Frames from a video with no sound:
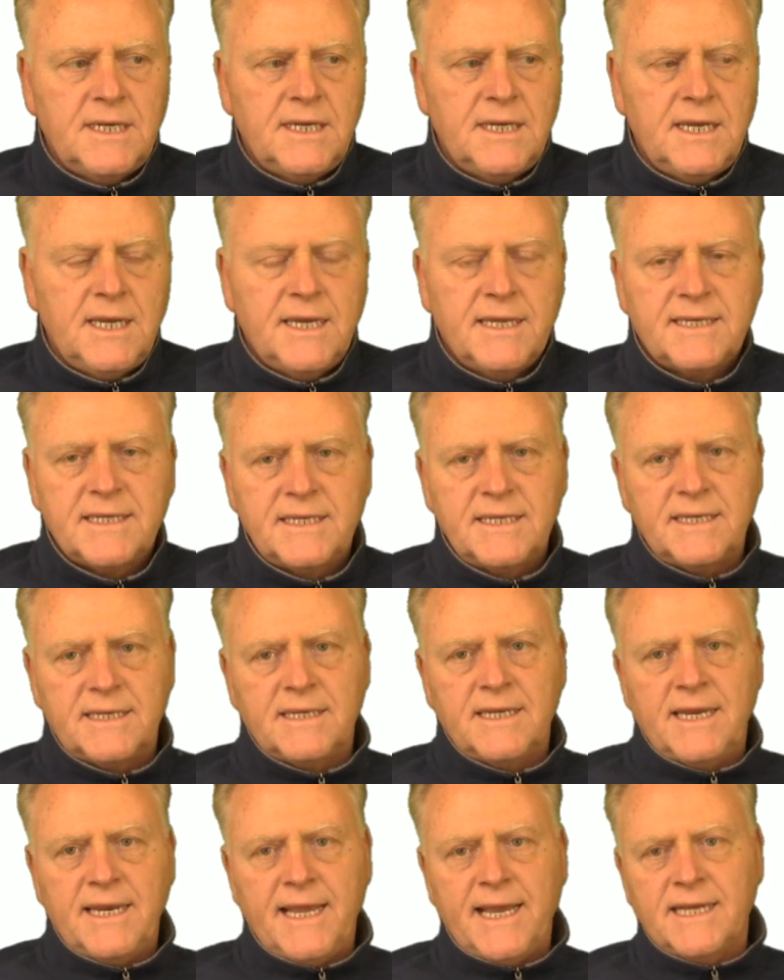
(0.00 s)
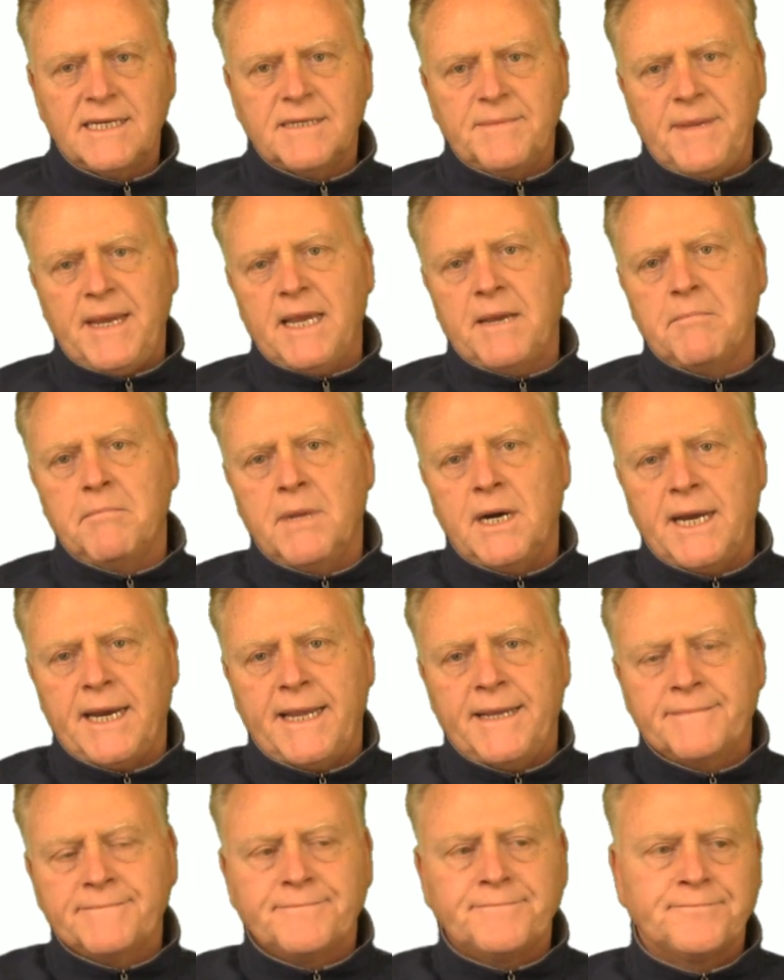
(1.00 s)
it had to make money,
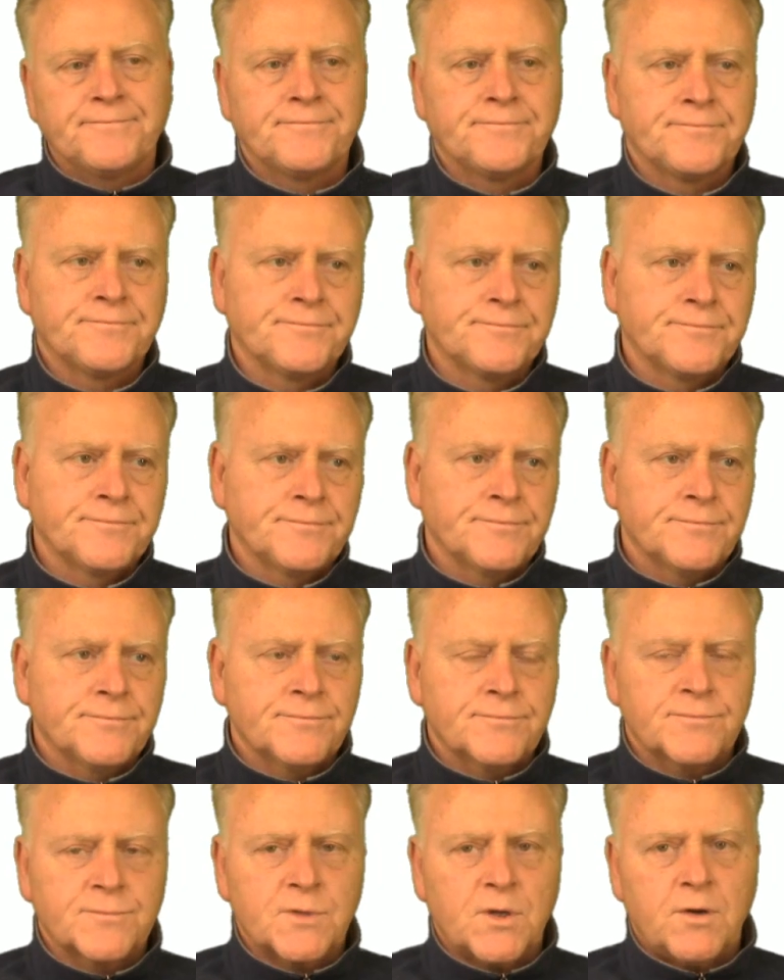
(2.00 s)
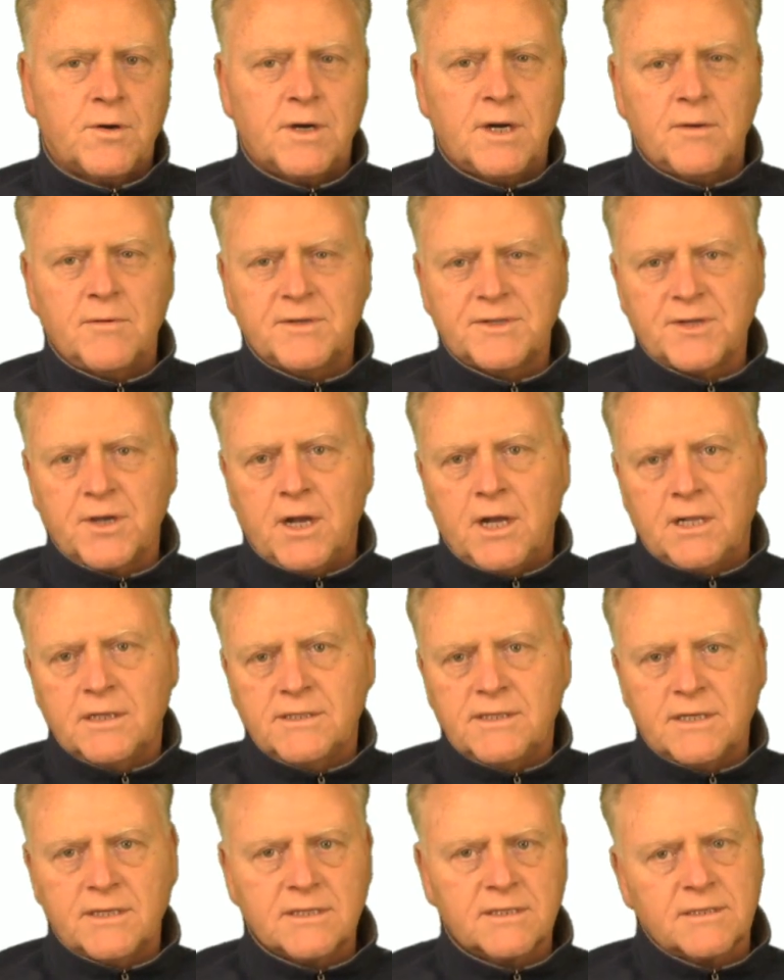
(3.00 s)
or it was all
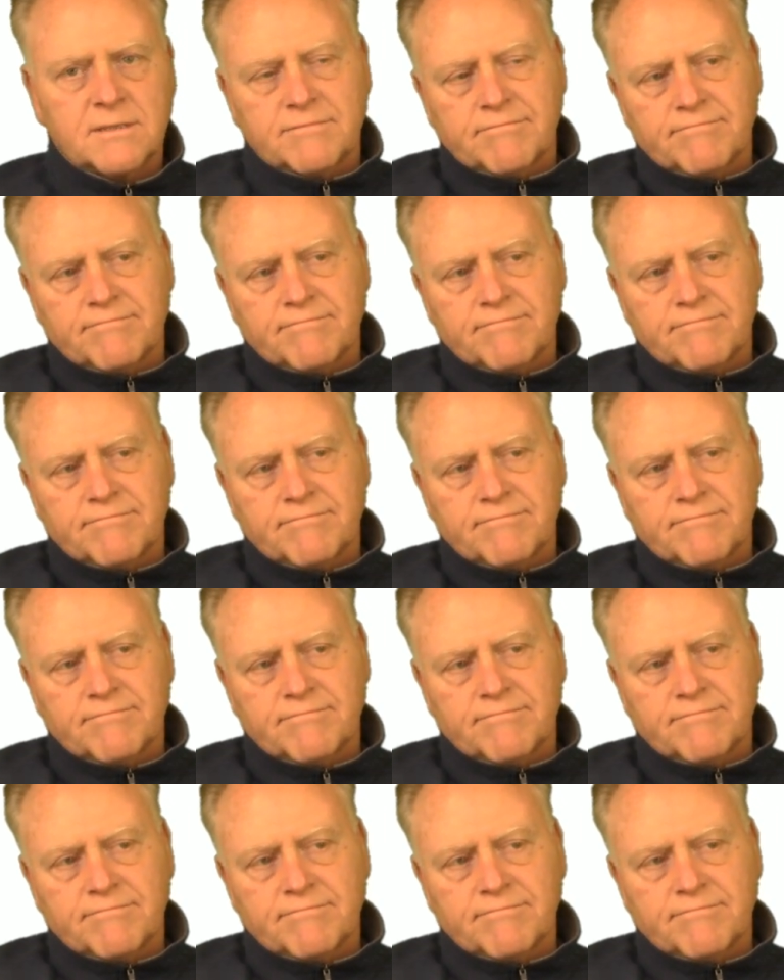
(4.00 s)
just